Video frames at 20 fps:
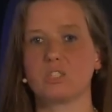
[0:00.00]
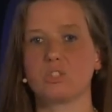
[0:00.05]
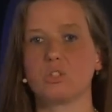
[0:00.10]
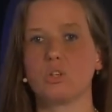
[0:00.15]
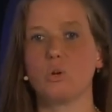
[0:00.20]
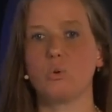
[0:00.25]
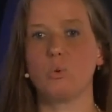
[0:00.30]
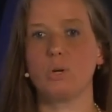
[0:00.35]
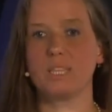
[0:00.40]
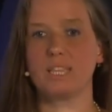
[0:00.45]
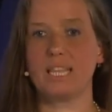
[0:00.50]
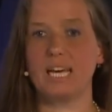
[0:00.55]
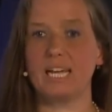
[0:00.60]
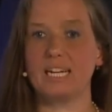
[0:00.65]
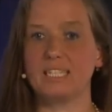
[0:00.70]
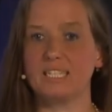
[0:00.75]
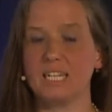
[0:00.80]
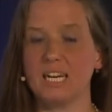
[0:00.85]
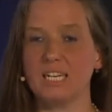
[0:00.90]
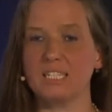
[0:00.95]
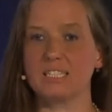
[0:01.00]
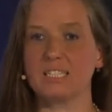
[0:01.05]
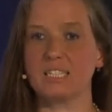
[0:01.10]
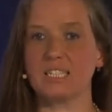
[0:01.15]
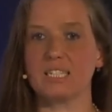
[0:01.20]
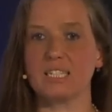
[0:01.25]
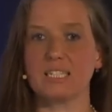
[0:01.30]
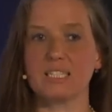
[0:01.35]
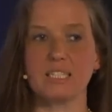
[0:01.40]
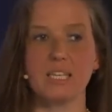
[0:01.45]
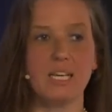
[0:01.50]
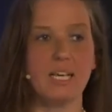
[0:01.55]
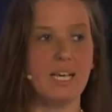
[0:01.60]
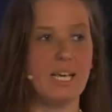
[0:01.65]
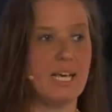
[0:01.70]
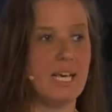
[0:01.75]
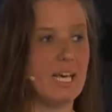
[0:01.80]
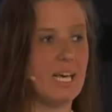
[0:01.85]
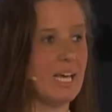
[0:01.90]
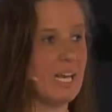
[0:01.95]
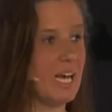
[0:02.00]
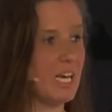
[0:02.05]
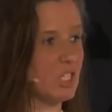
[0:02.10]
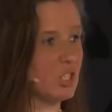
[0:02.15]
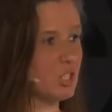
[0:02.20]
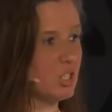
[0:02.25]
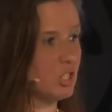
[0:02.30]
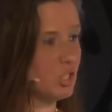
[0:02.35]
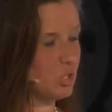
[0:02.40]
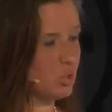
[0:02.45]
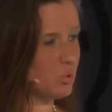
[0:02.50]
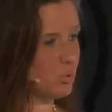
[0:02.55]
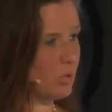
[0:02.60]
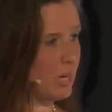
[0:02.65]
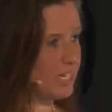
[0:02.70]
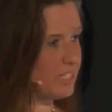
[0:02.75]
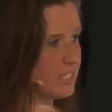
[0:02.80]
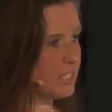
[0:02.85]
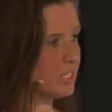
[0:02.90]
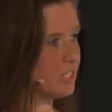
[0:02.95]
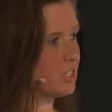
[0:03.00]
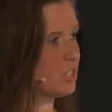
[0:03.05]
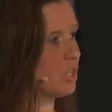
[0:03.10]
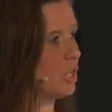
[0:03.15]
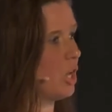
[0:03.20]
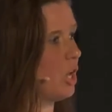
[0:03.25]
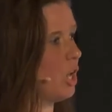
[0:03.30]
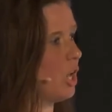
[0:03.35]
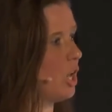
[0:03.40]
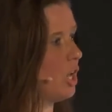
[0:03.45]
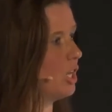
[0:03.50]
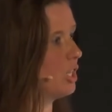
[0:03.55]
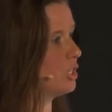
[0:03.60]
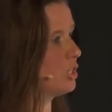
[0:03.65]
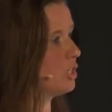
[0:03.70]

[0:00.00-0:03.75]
So what that does is it actually stresses the heart